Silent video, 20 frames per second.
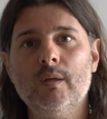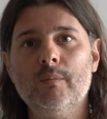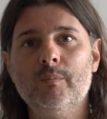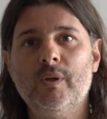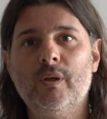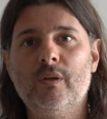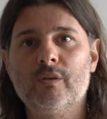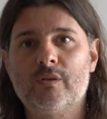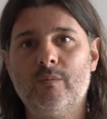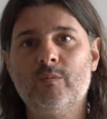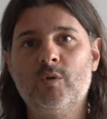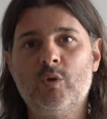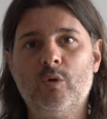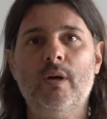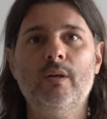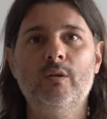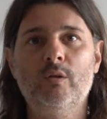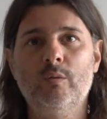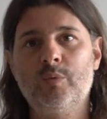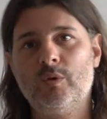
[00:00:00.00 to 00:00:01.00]
because I'm
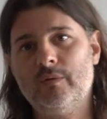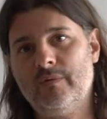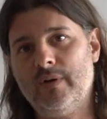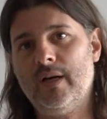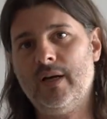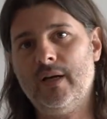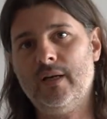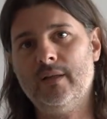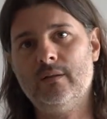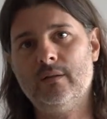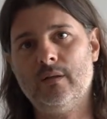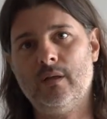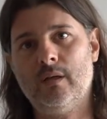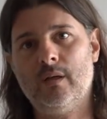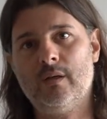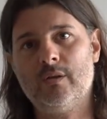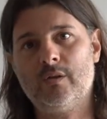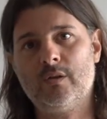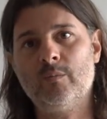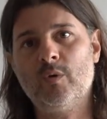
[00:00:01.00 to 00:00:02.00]
trying to provide
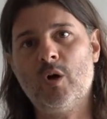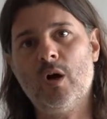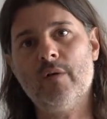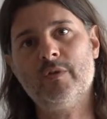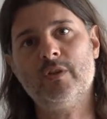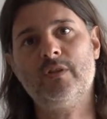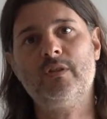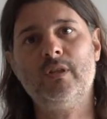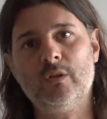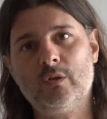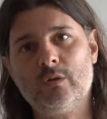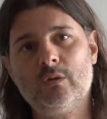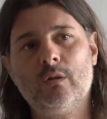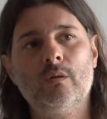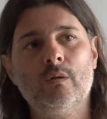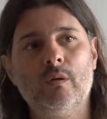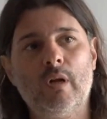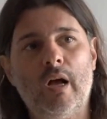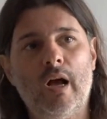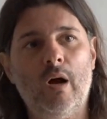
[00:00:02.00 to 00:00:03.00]
some conversation
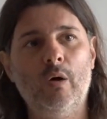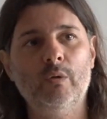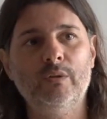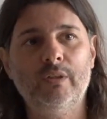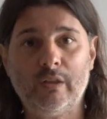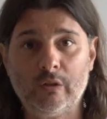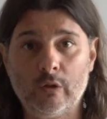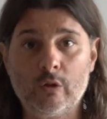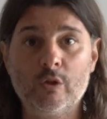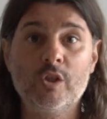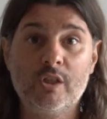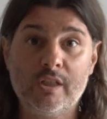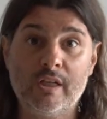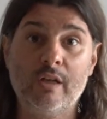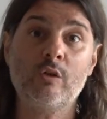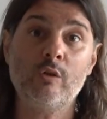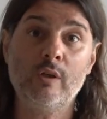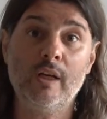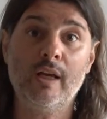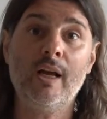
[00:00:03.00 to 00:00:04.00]
on how technology can
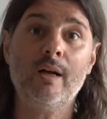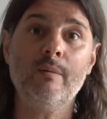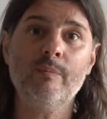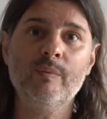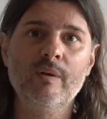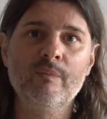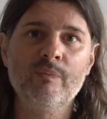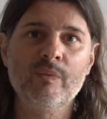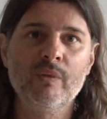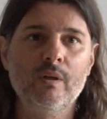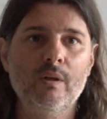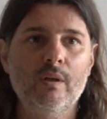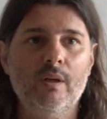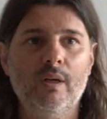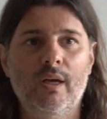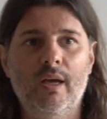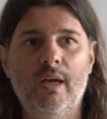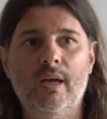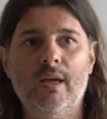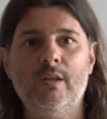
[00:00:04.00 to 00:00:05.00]
actually help.
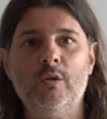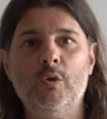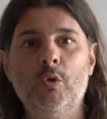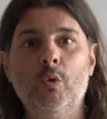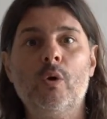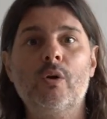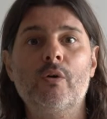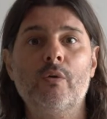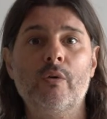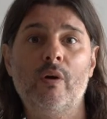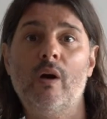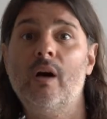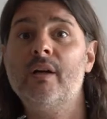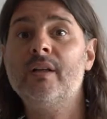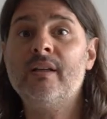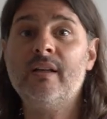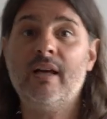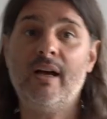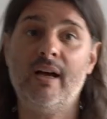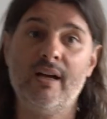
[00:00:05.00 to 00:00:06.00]
And you are
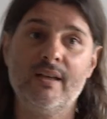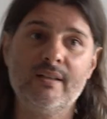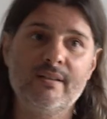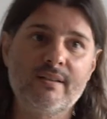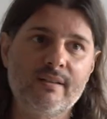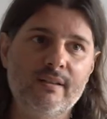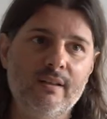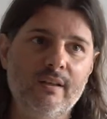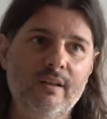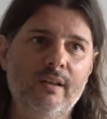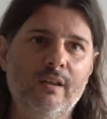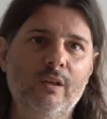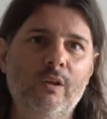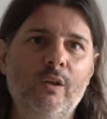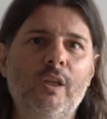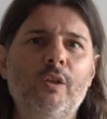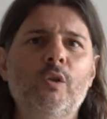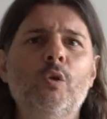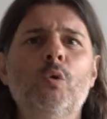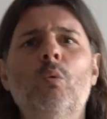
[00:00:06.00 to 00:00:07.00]
regarded as
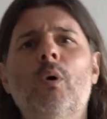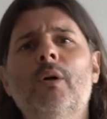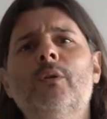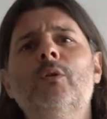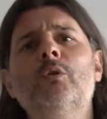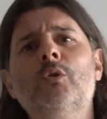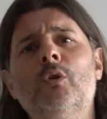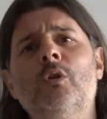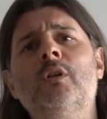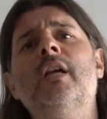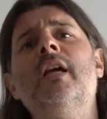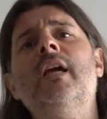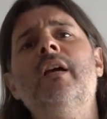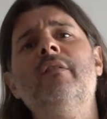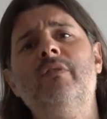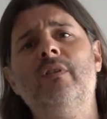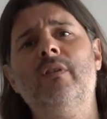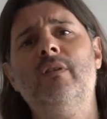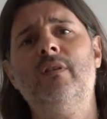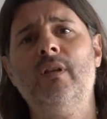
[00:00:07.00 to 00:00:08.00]
you want to turn
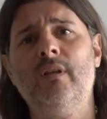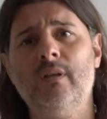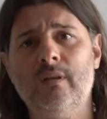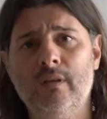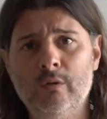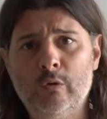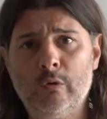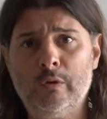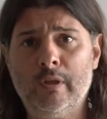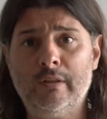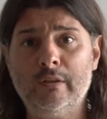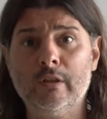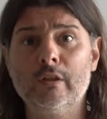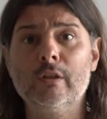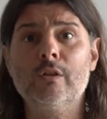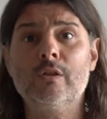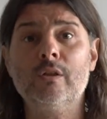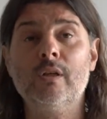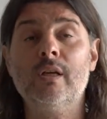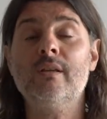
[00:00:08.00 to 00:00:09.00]
everything into
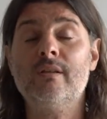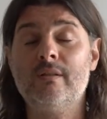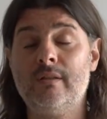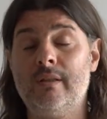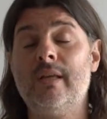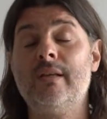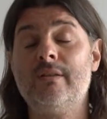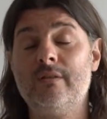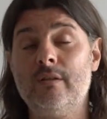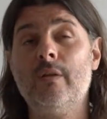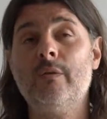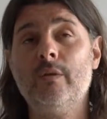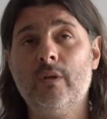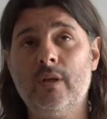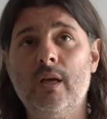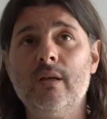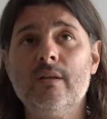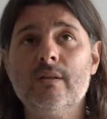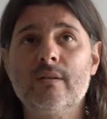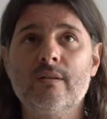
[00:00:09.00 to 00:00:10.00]
technology. That's not the
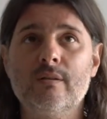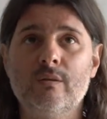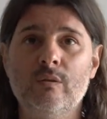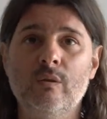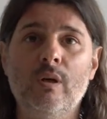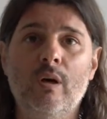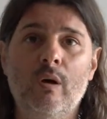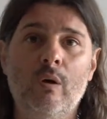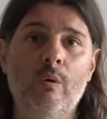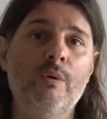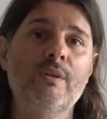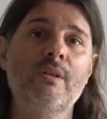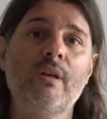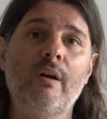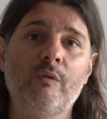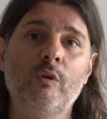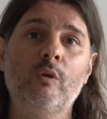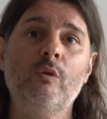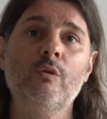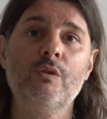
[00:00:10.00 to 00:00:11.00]
case. You always
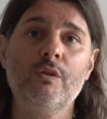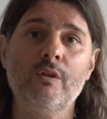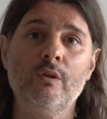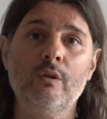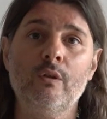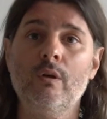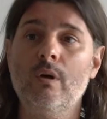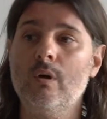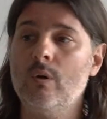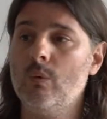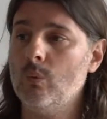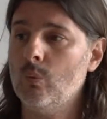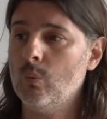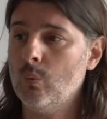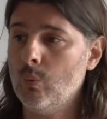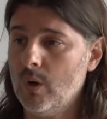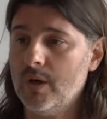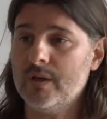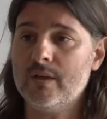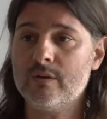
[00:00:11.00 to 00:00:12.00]
have to consider
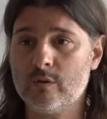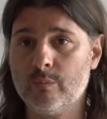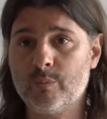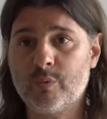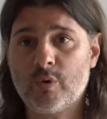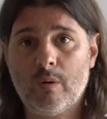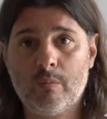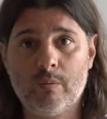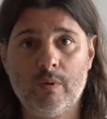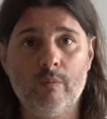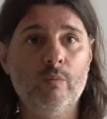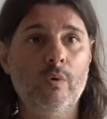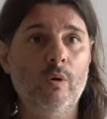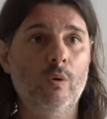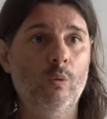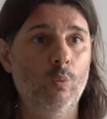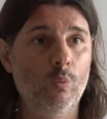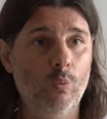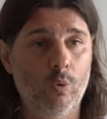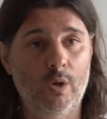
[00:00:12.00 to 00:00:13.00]
what is the problem,
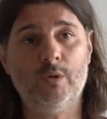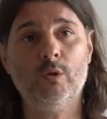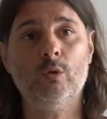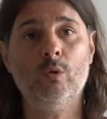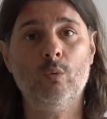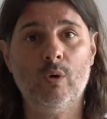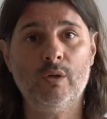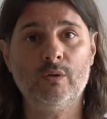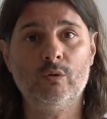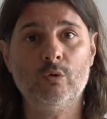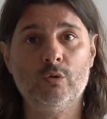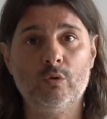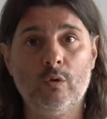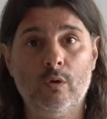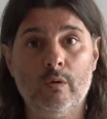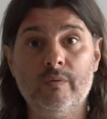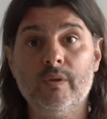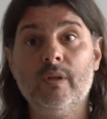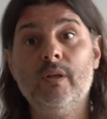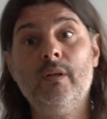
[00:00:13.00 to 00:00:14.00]
what do you want to
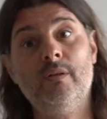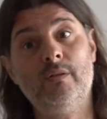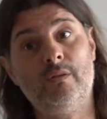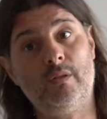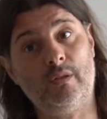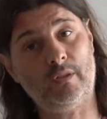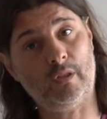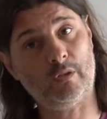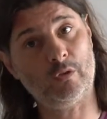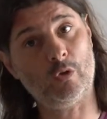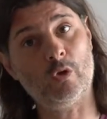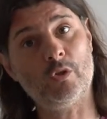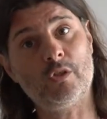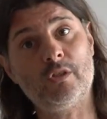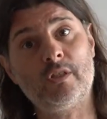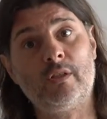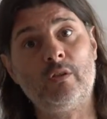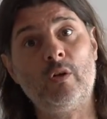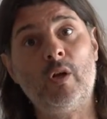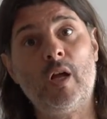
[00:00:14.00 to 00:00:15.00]
solve, is there technology
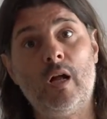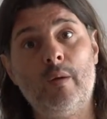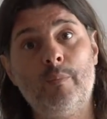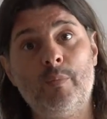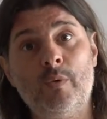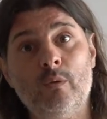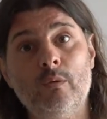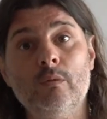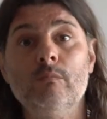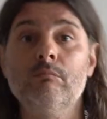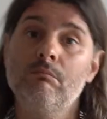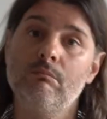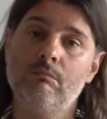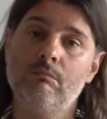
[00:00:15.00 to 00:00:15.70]
that are going to help you